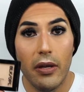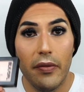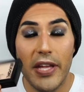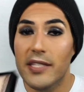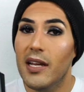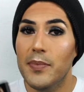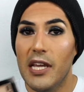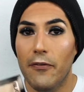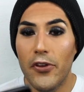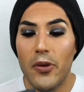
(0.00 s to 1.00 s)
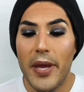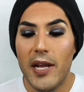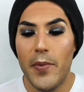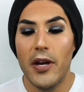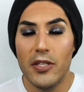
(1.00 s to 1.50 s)
that's an update for you
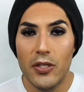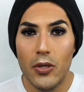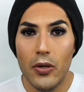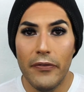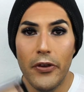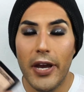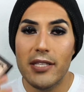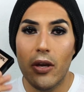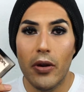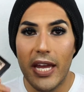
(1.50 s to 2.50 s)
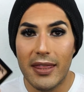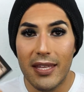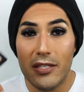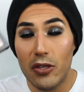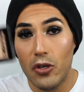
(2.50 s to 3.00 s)
makeup artists too. If you guys go get
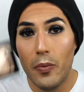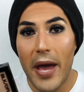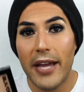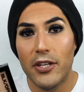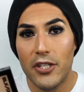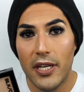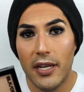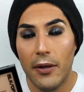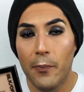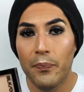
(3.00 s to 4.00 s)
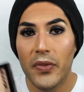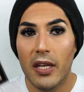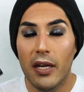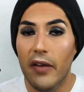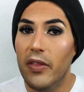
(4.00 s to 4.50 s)
this new packaging
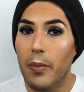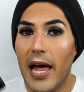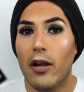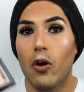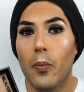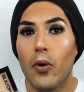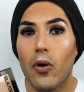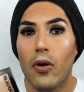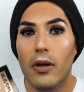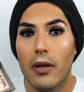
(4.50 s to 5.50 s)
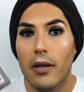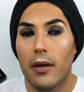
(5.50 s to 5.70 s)
of the Black Opal